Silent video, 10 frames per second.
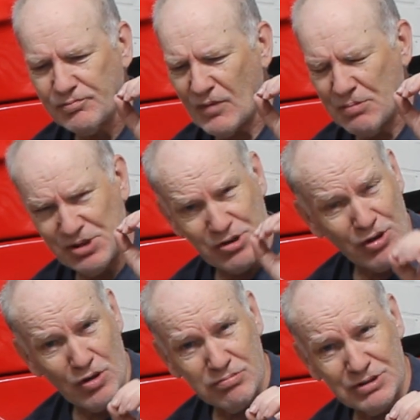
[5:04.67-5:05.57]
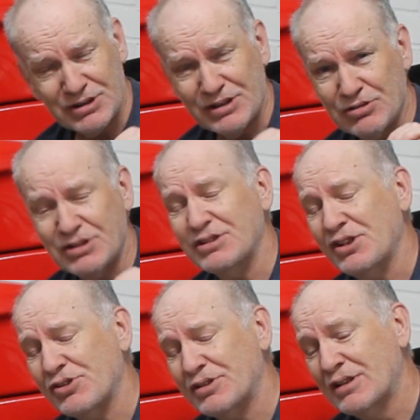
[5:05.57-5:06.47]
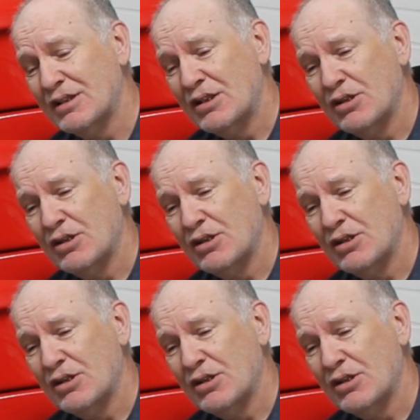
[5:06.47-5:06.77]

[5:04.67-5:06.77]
But it's chromed, it's in good condition.